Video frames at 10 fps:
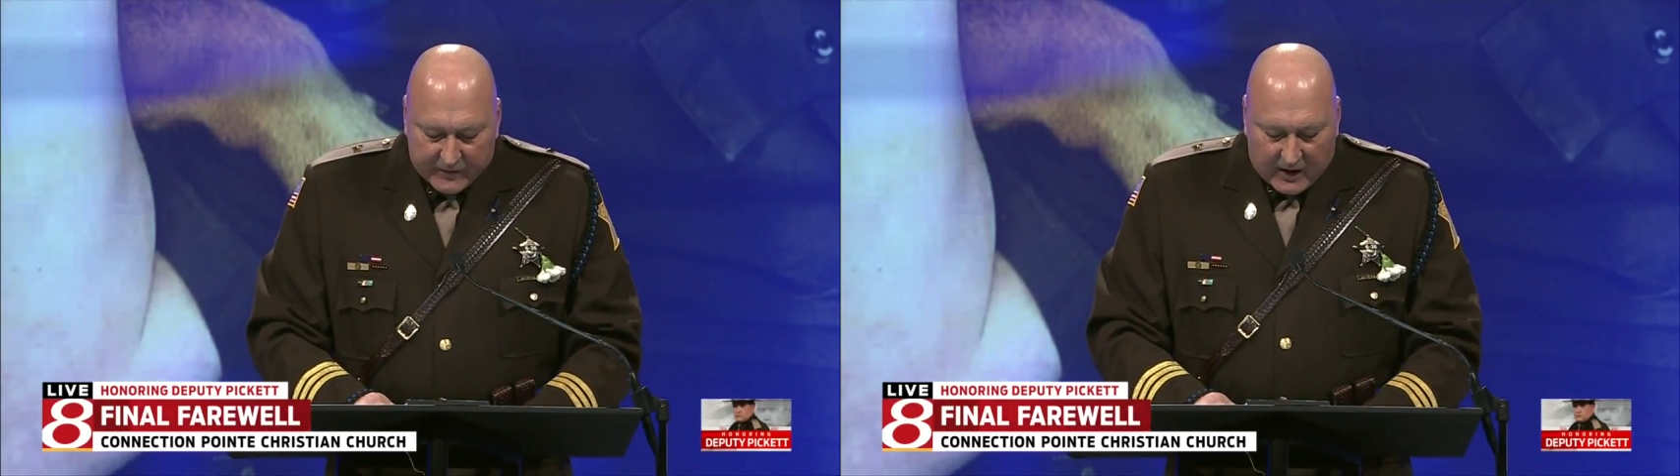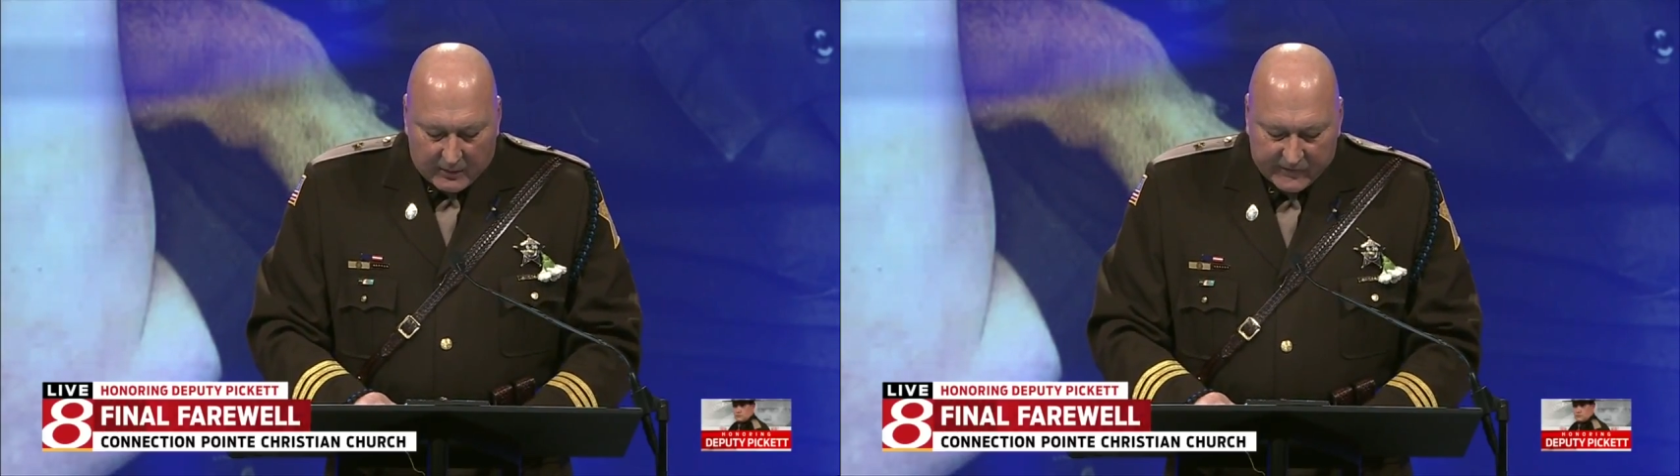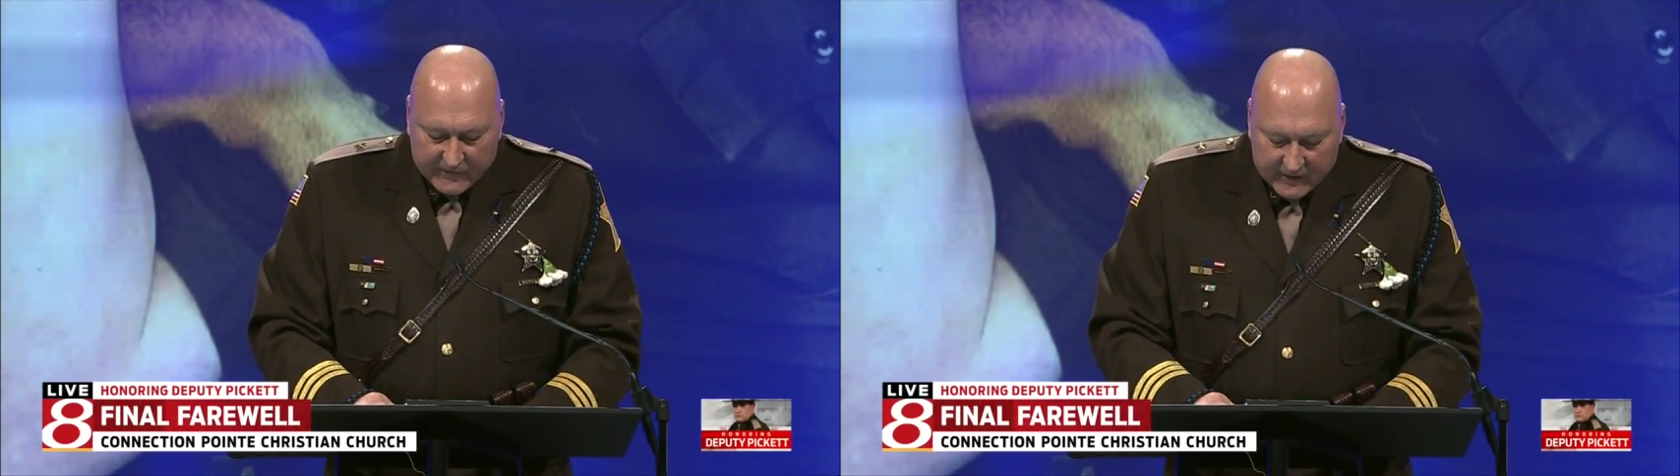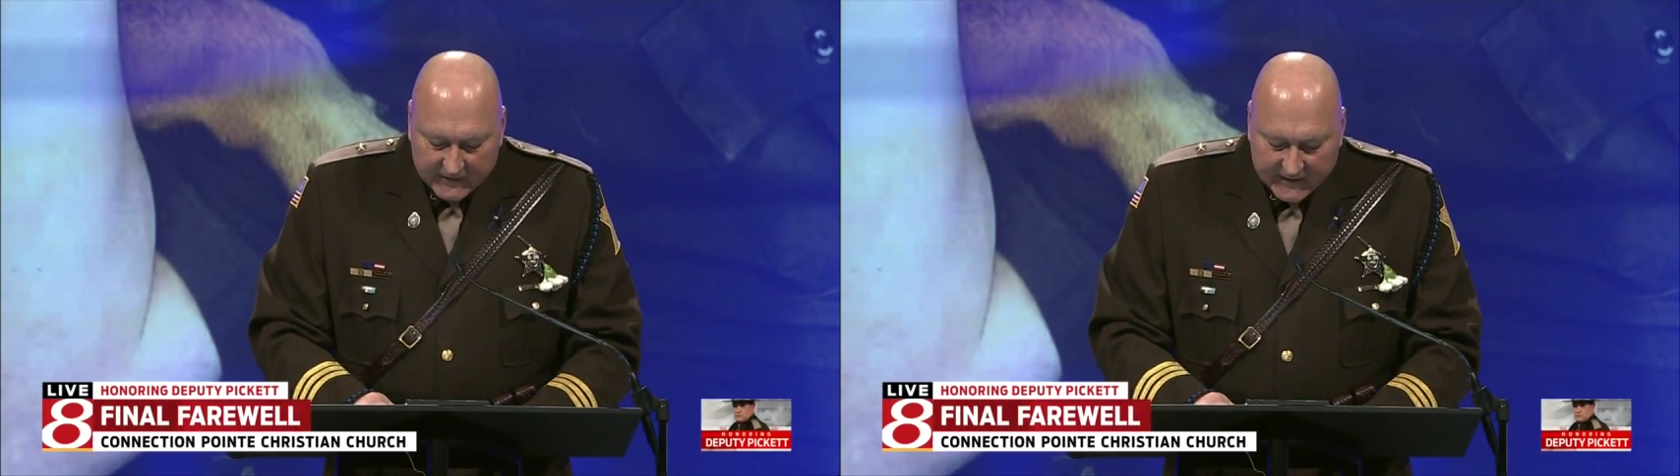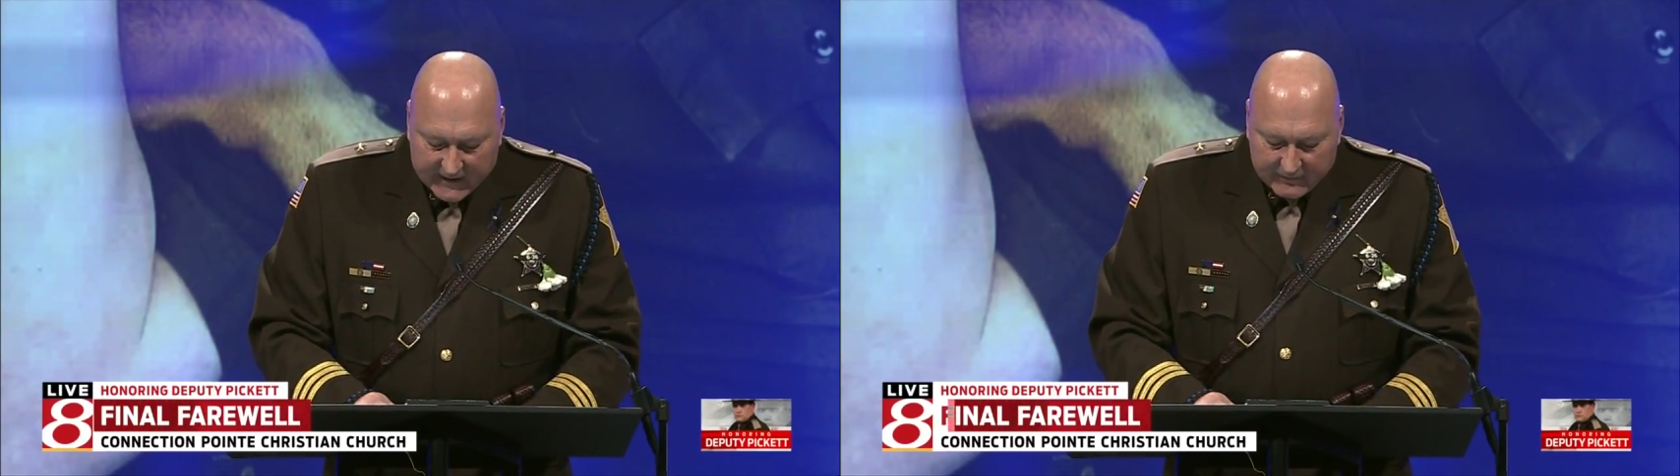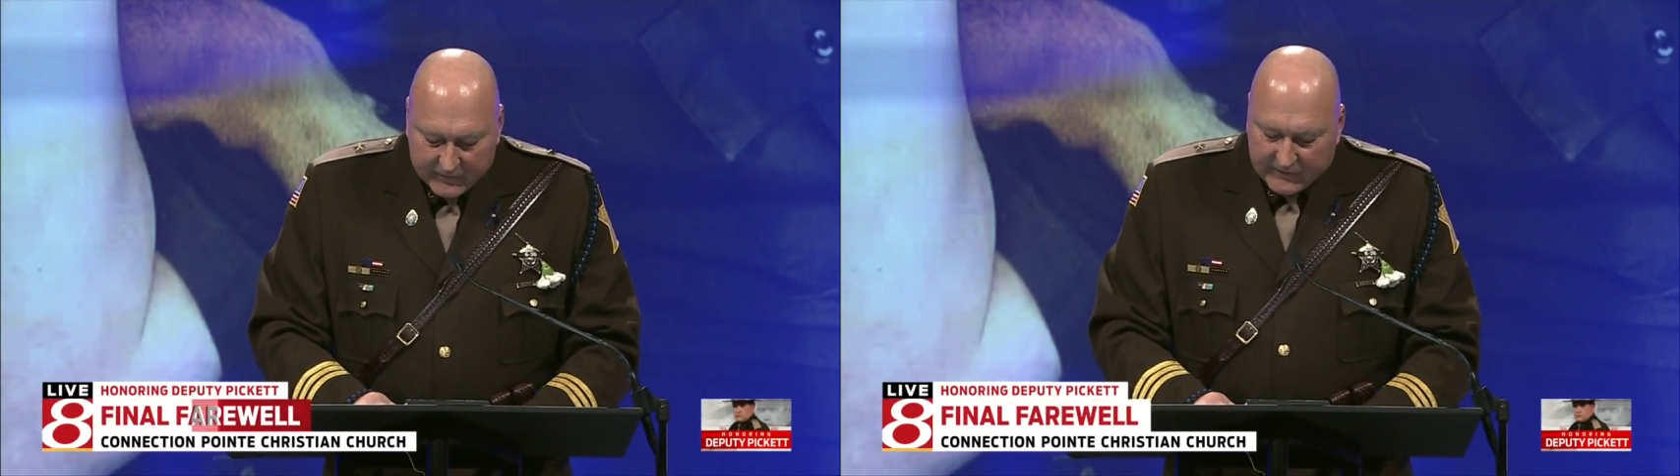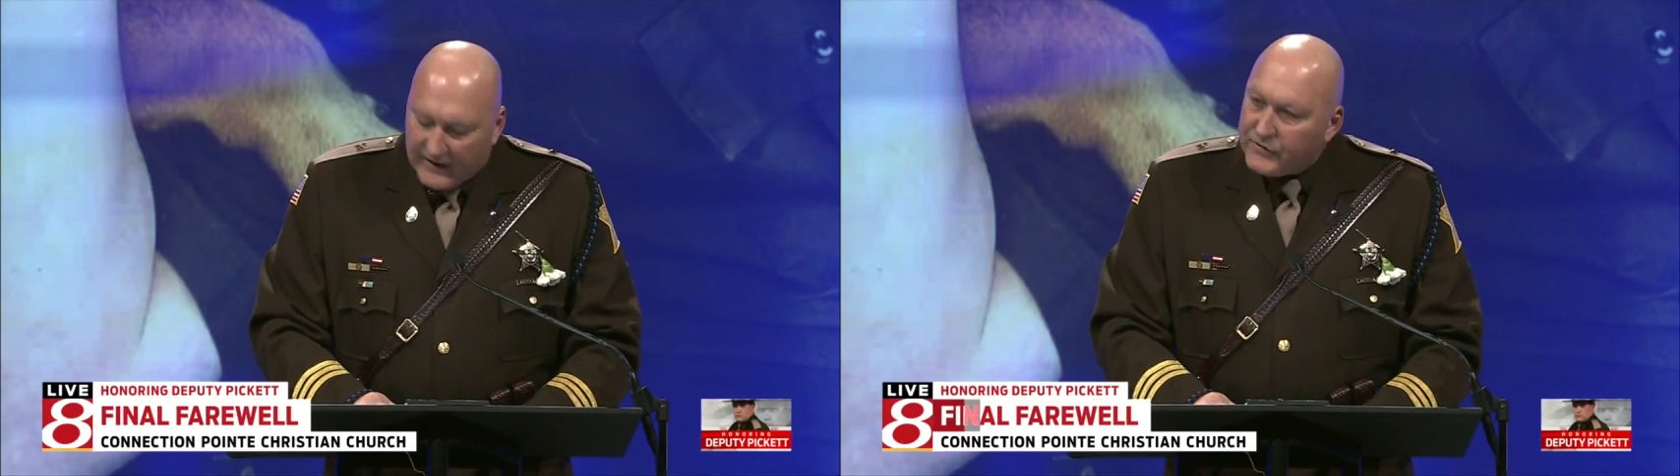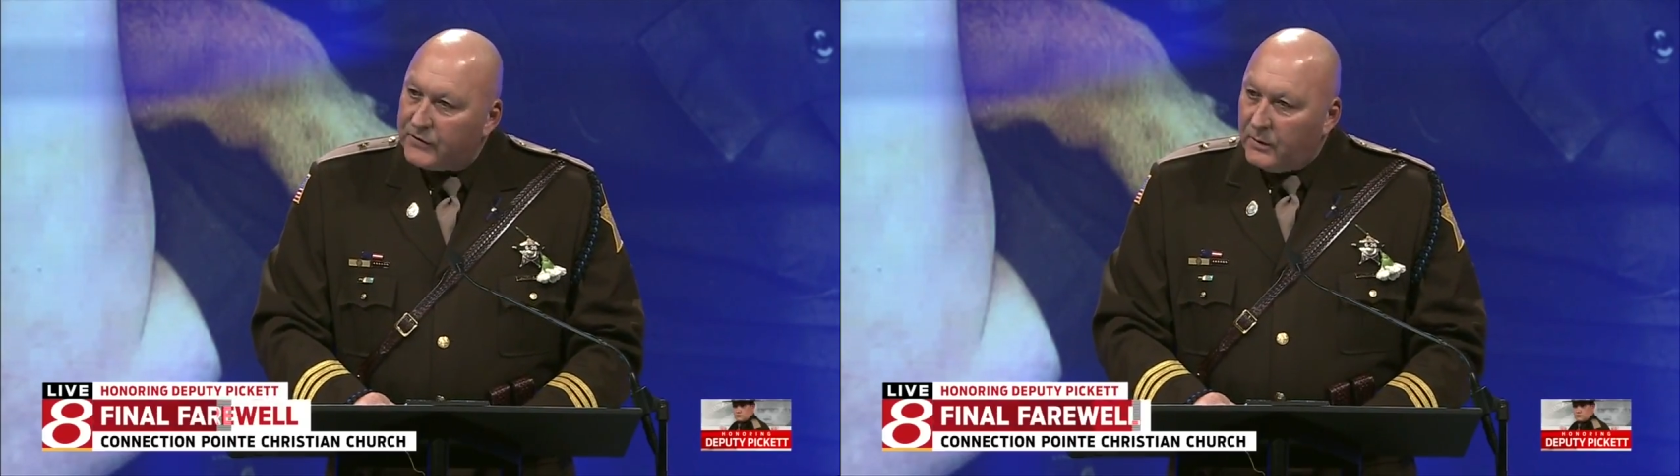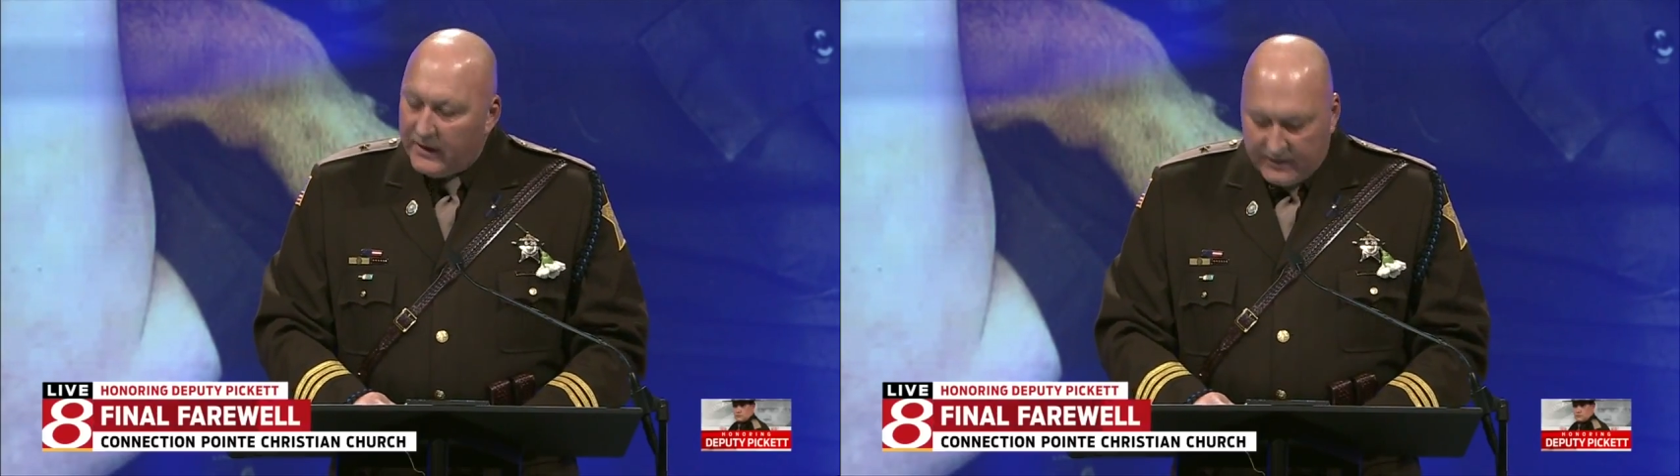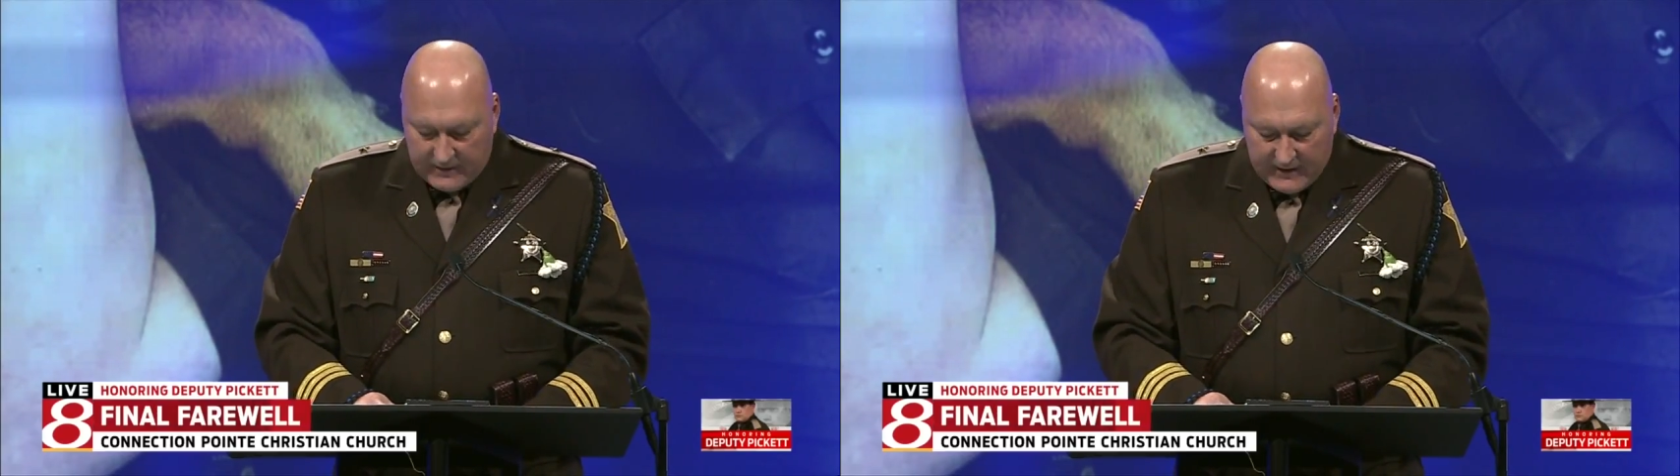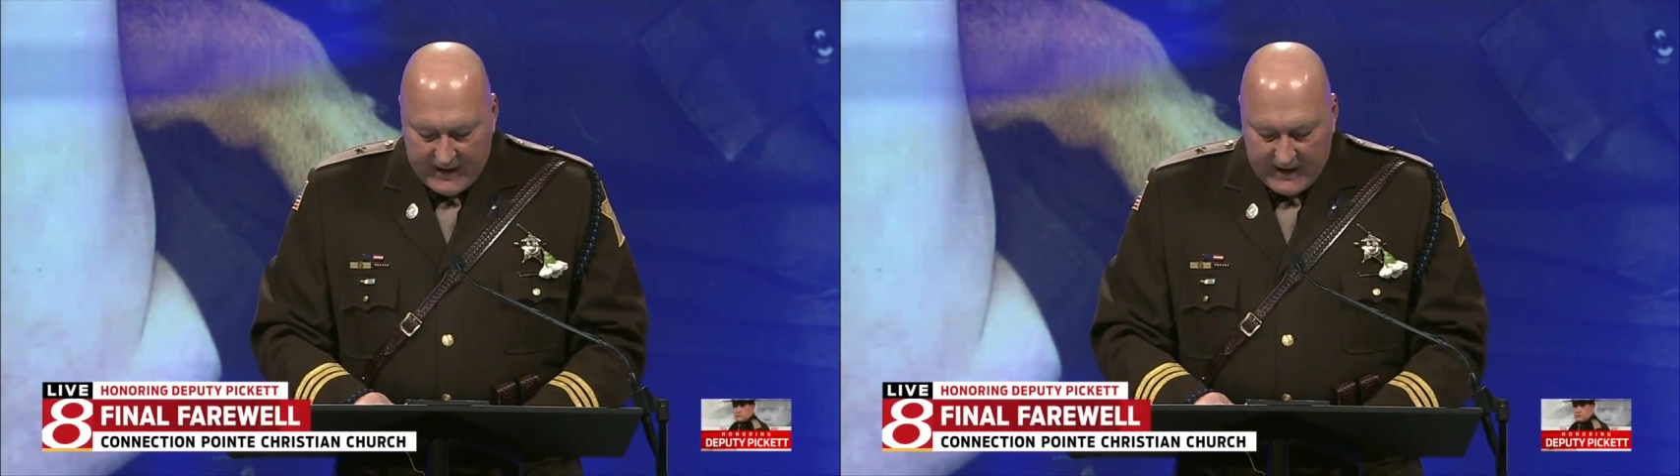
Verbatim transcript: and always start the conversation with,